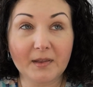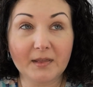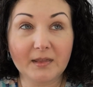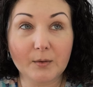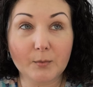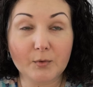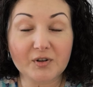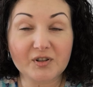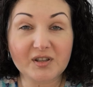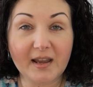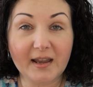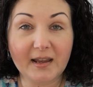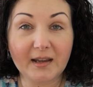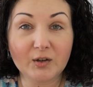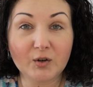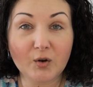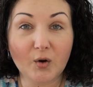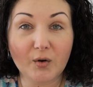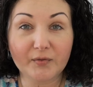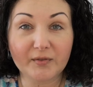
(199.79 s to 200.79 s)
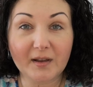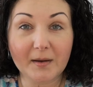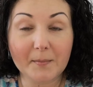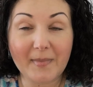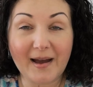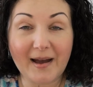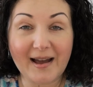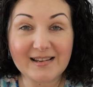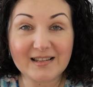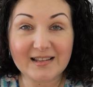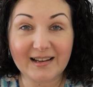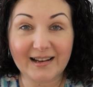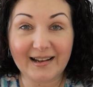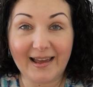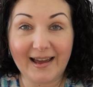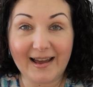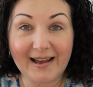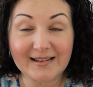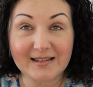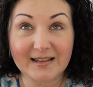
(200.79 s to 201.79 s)
they were taking off their master
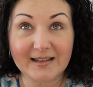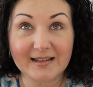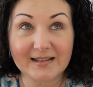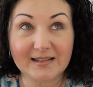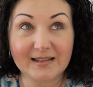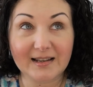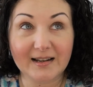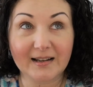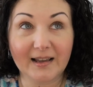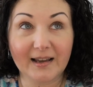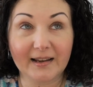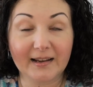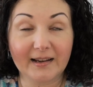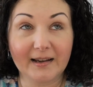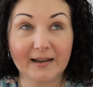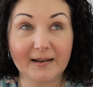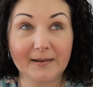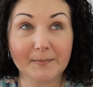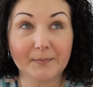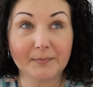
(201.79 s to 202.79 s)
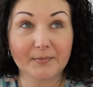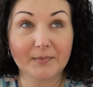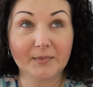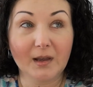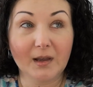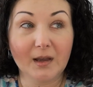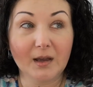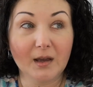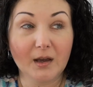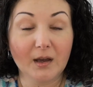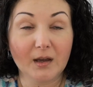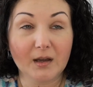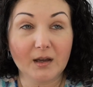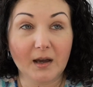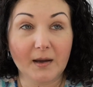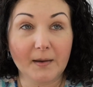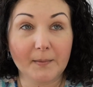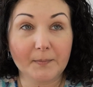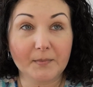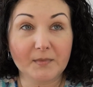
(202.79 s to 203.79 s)
classes. They're like
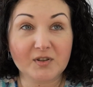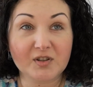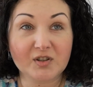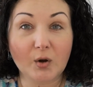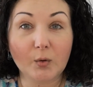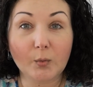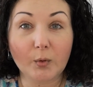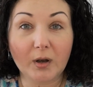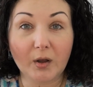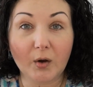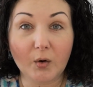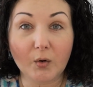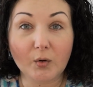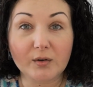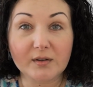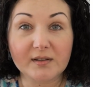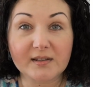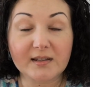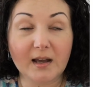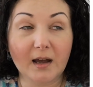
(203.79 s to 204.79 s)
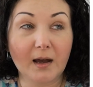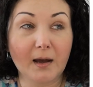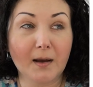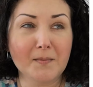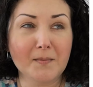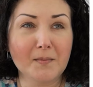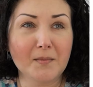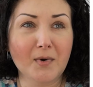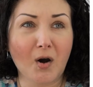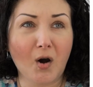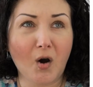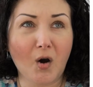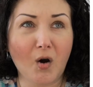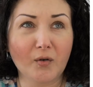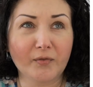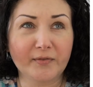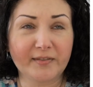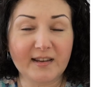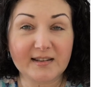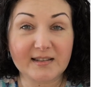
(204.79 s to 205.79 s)
sew-alongs
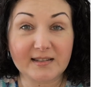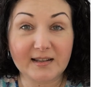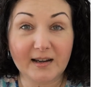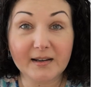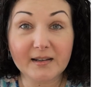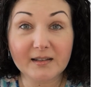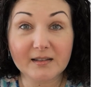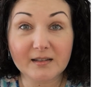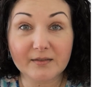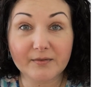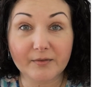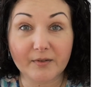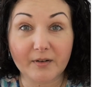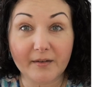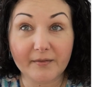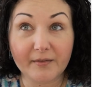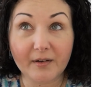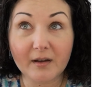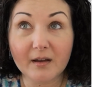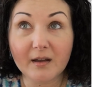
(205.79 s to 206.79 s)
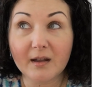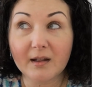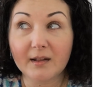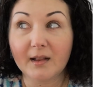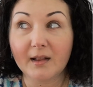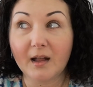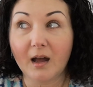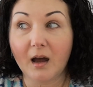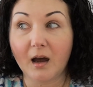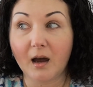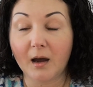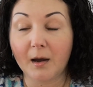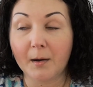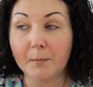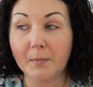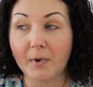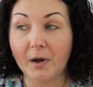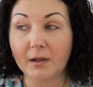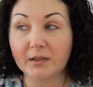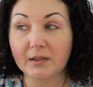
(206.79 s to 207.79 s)
off their site forever.
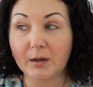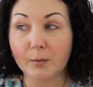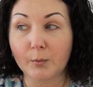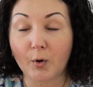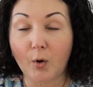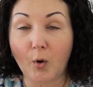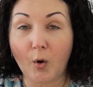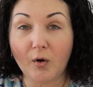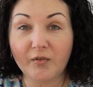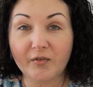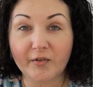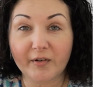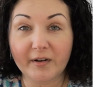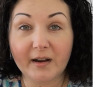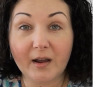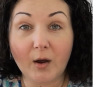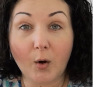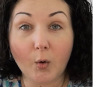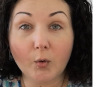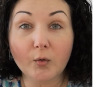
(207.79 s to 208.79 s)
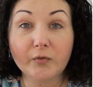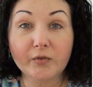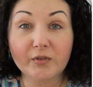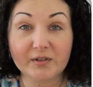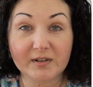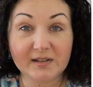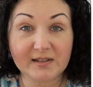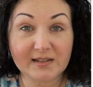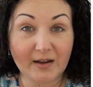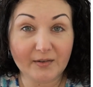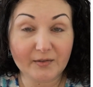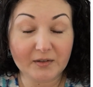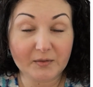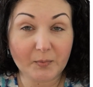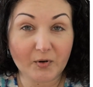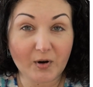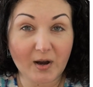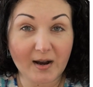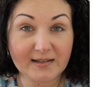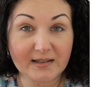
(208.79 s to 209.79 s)
They were offering it all for a discounted
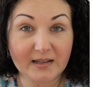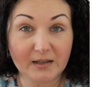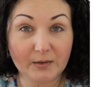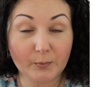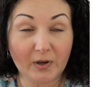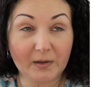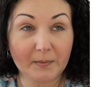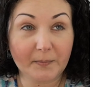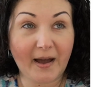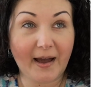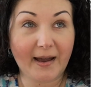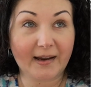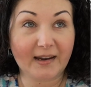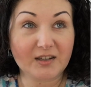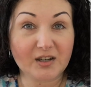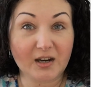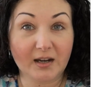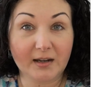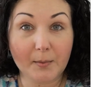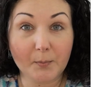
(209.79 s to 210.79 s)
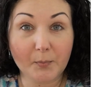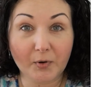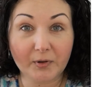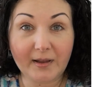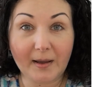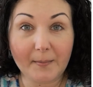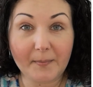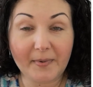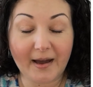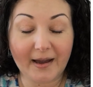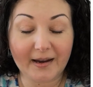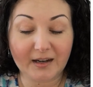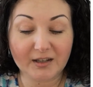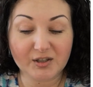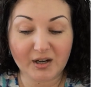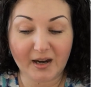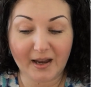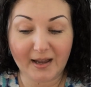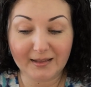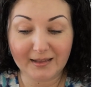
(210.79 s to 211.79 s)
price in one package, and I bought that
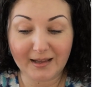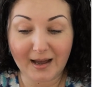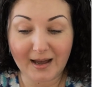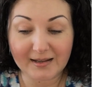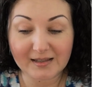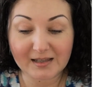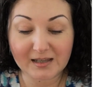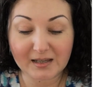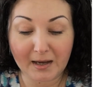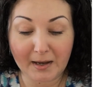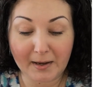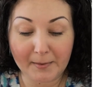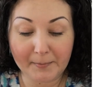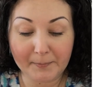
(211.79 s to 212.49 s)
package, and that